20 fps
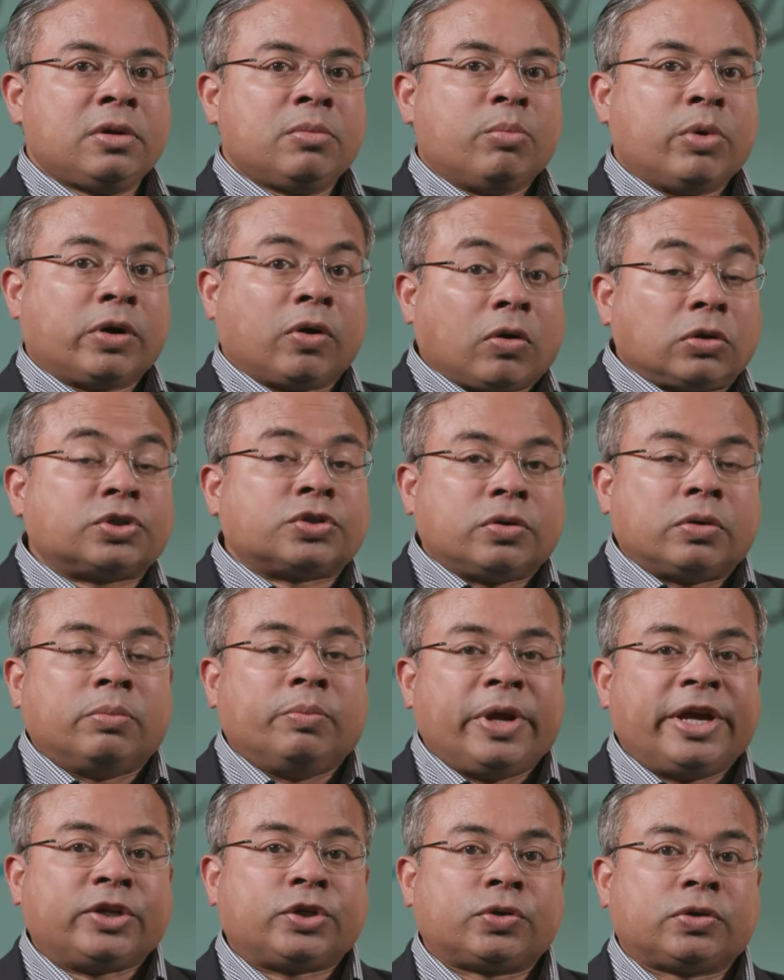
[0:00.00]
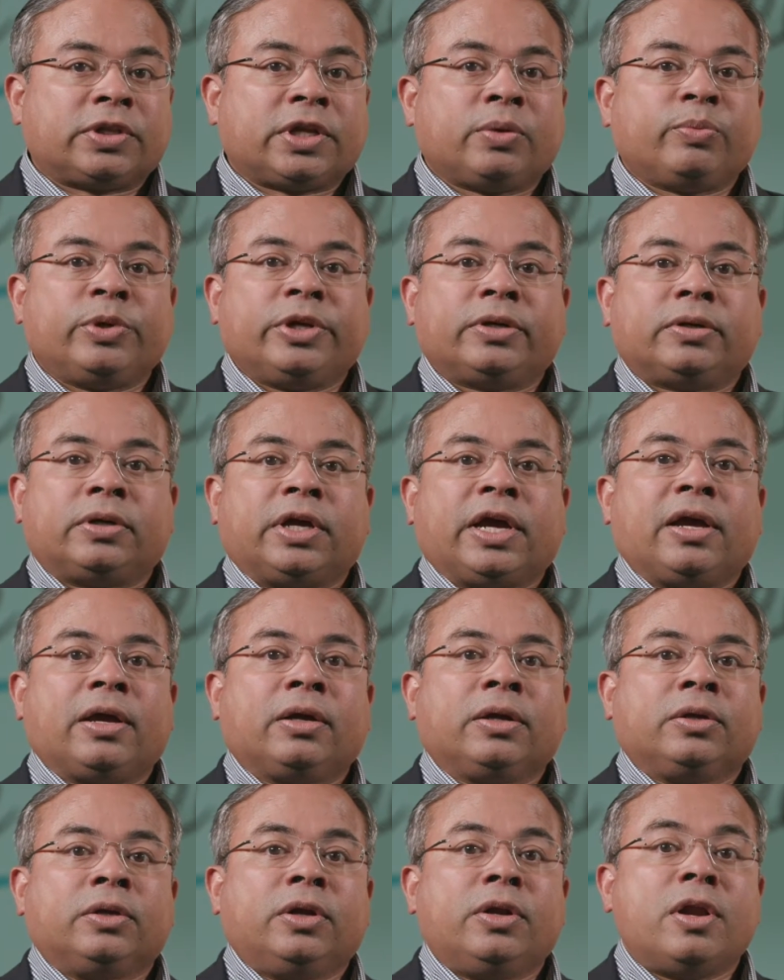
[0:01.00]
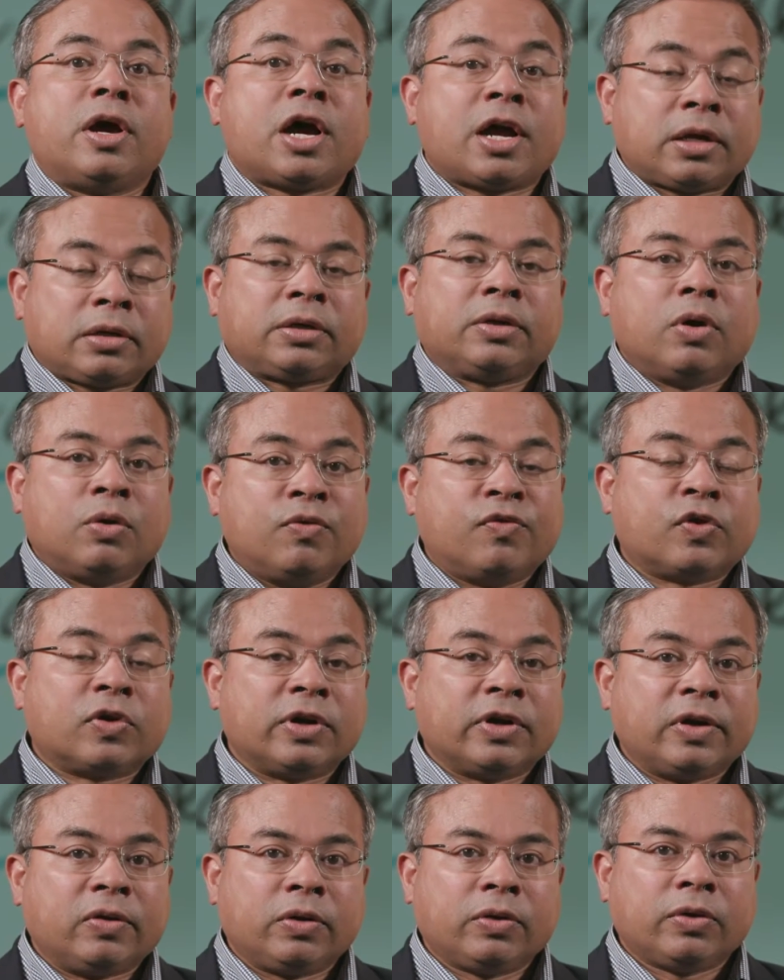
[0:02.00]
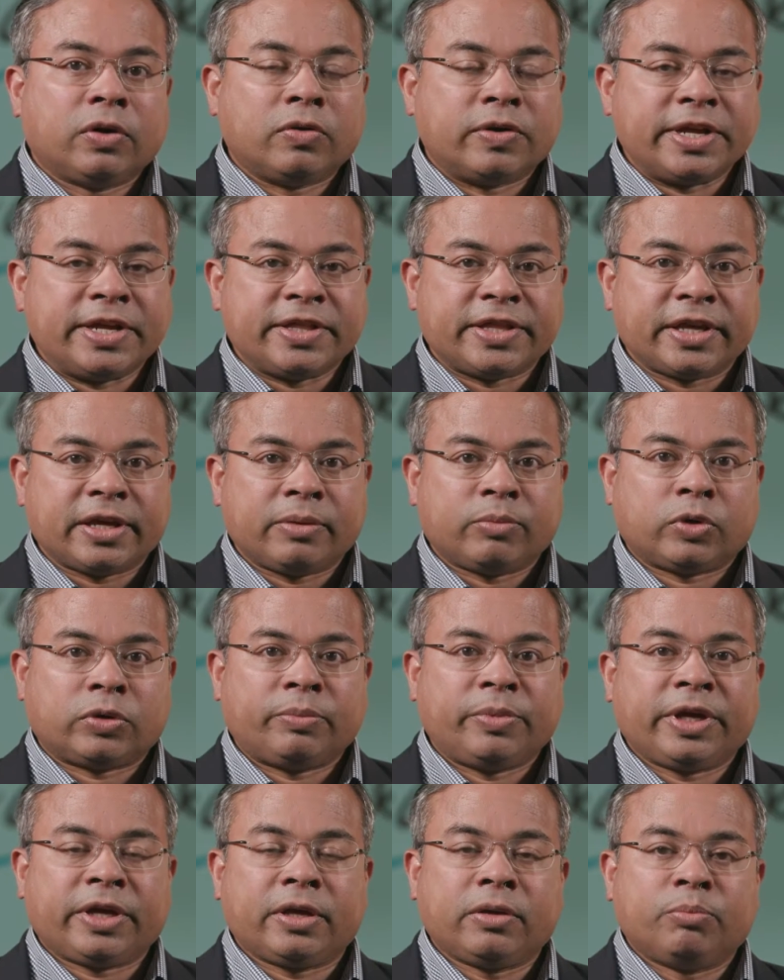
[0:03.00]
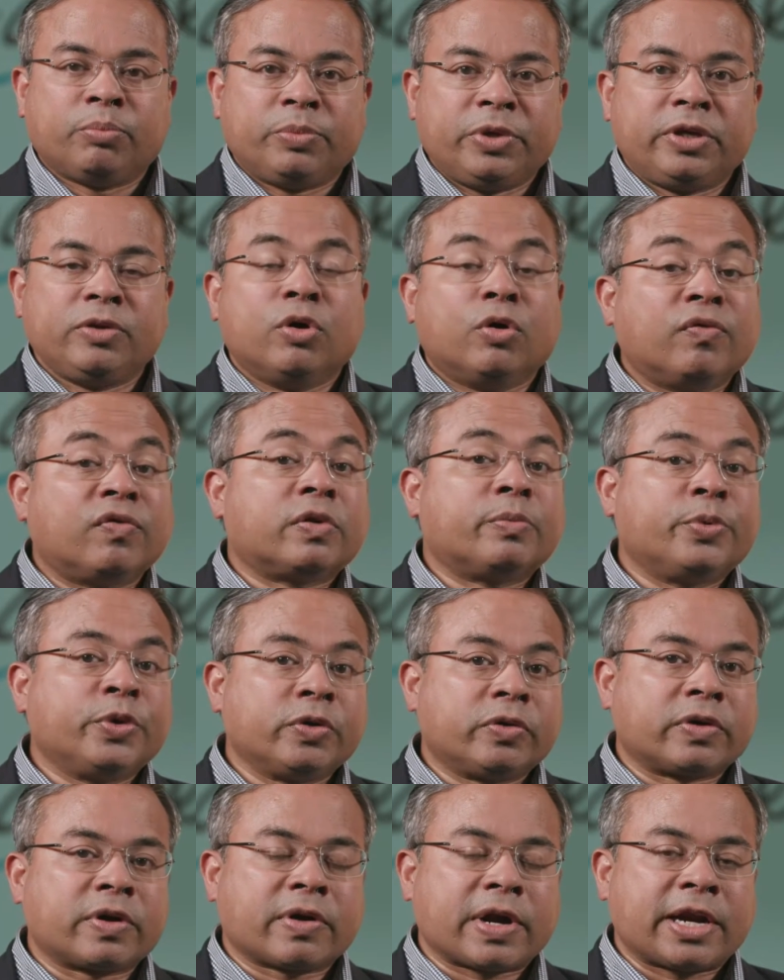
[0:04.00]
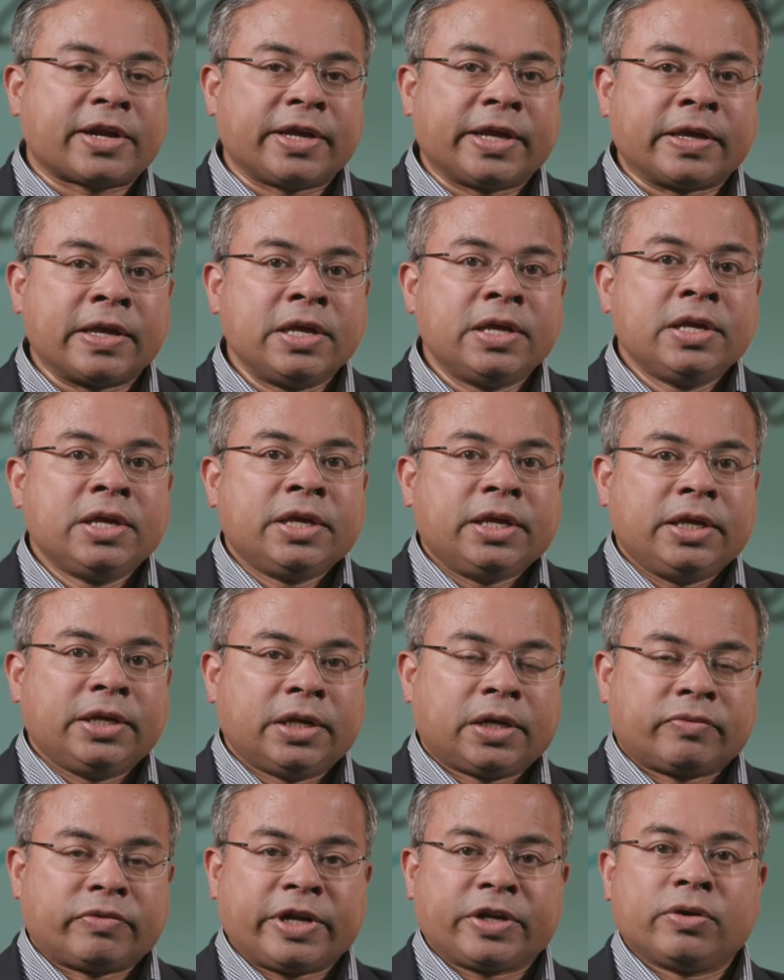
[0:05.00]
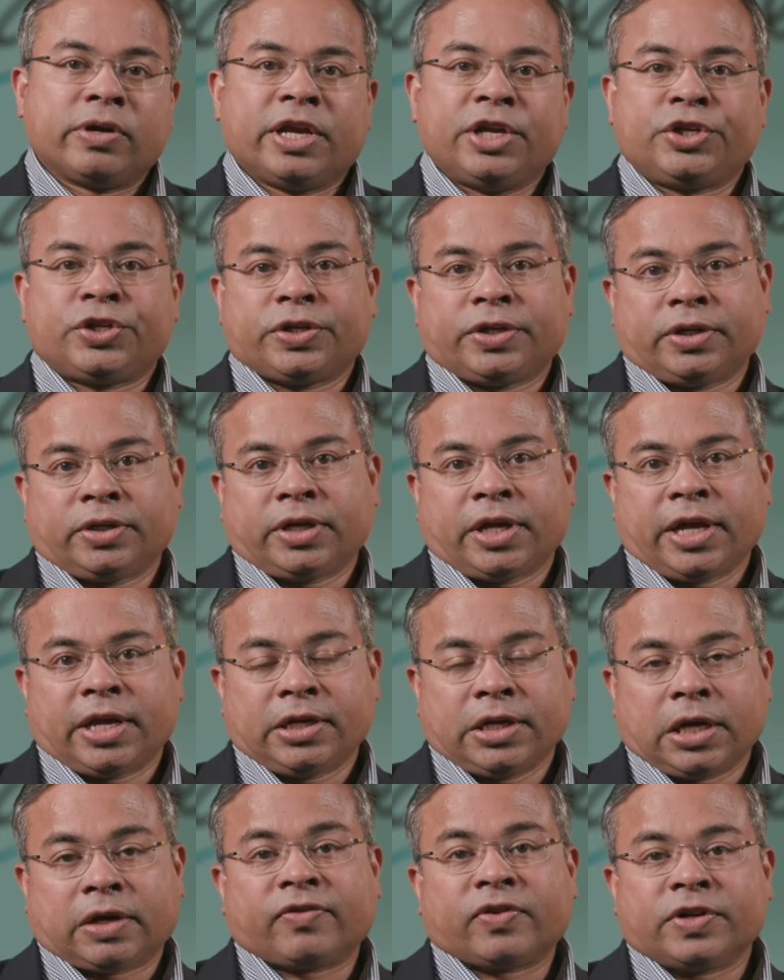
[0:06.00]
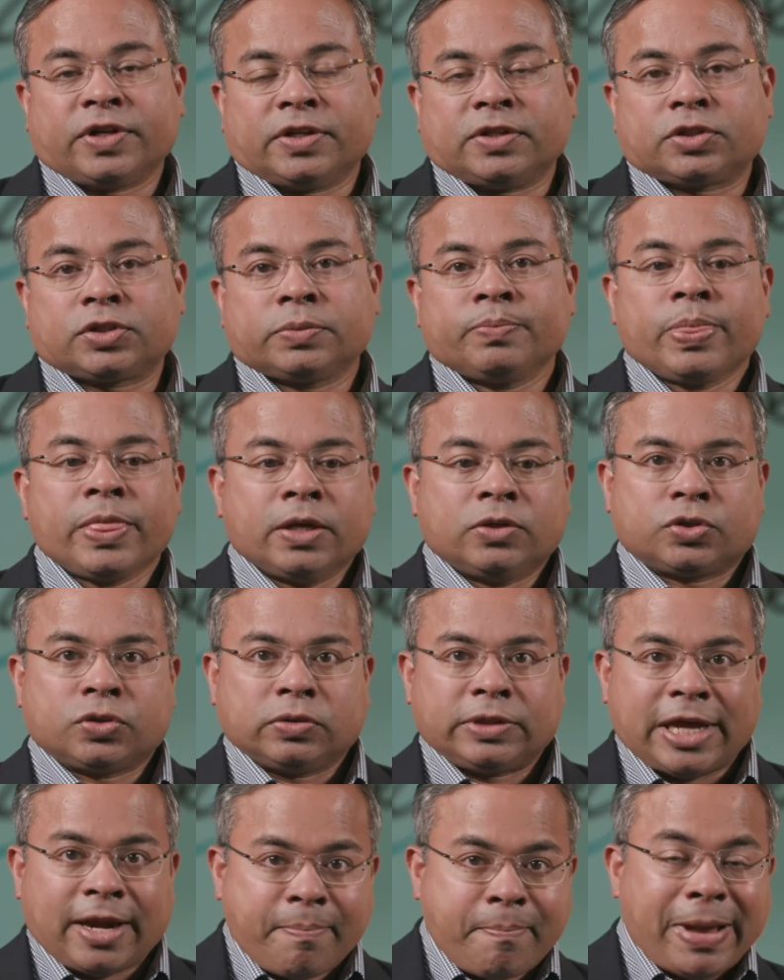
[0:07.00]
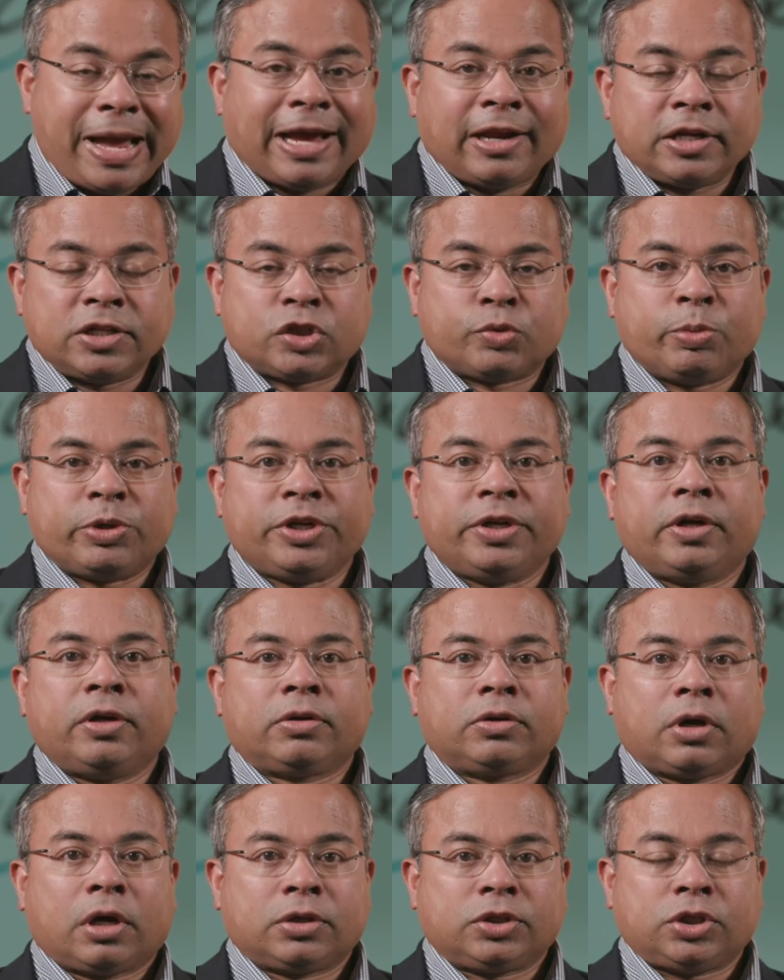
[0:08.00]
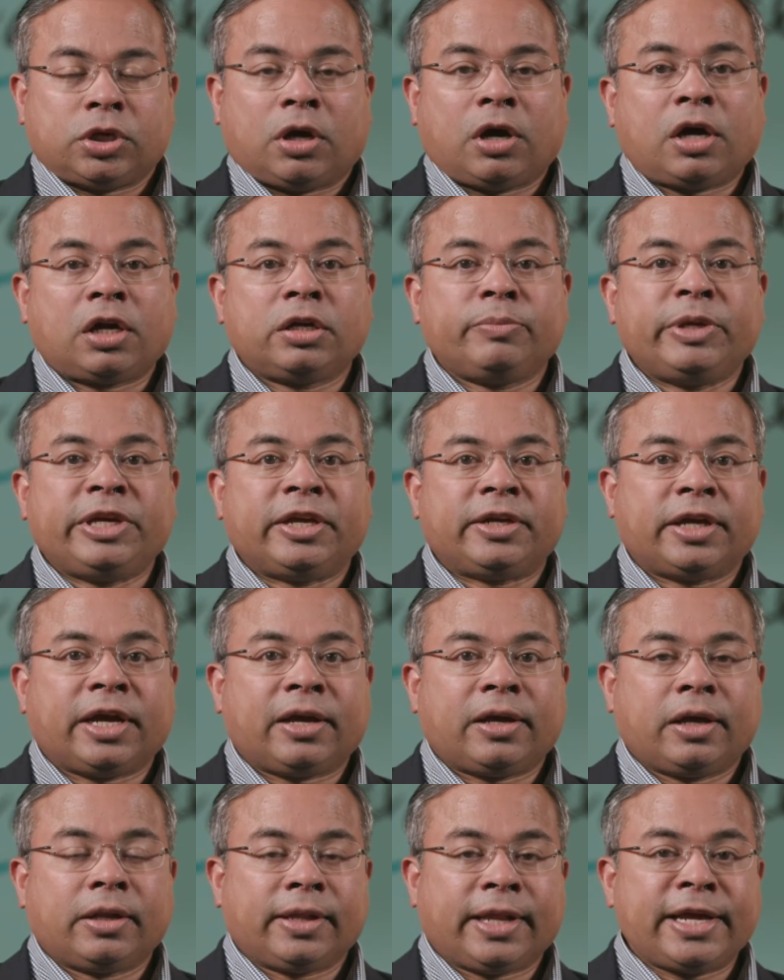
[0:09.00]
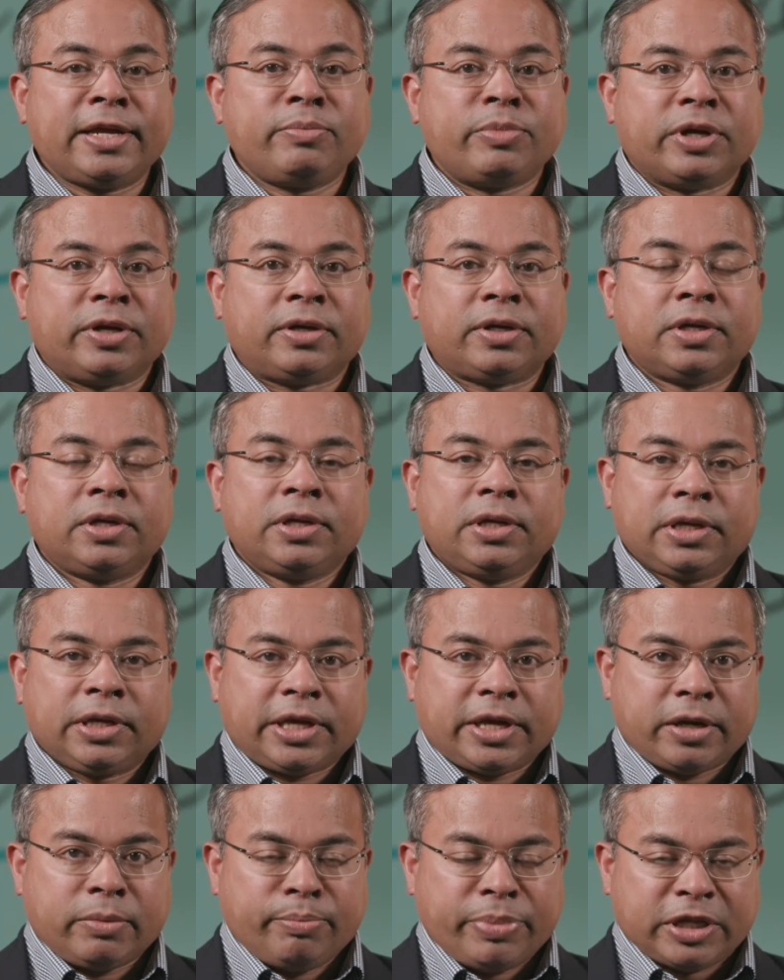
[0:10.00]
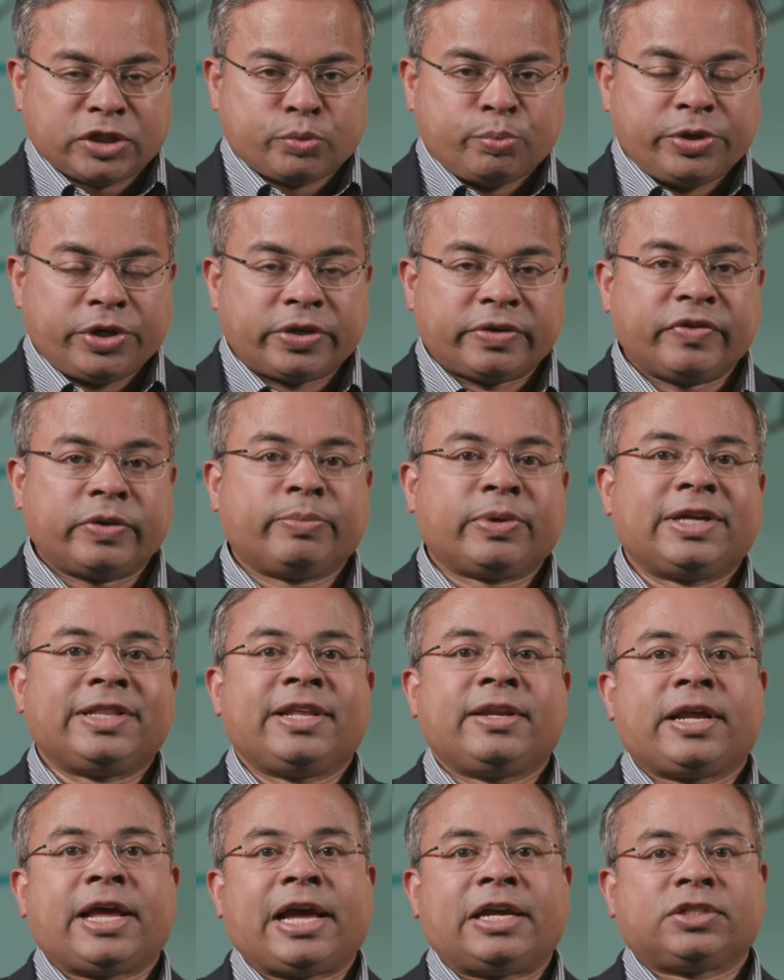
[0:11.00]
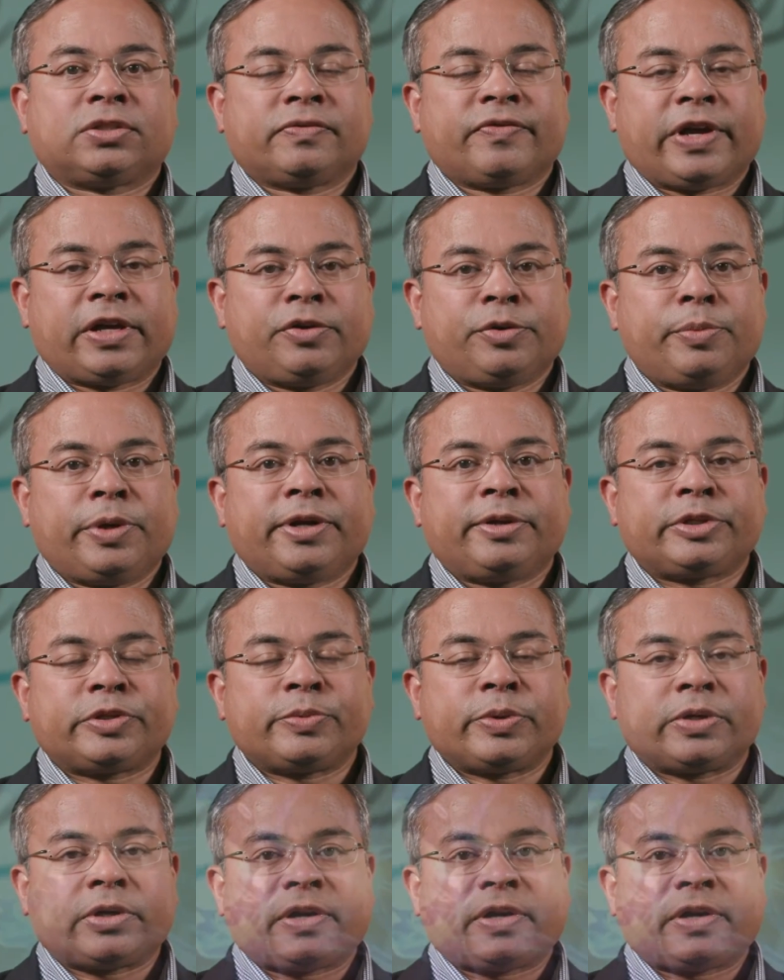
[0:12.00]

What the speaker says: but also make sure that we are not overloading them or being over bureaucratic in our regulation and governance. So that balance between autonomy and alignment can best be driven by the Agile Value Management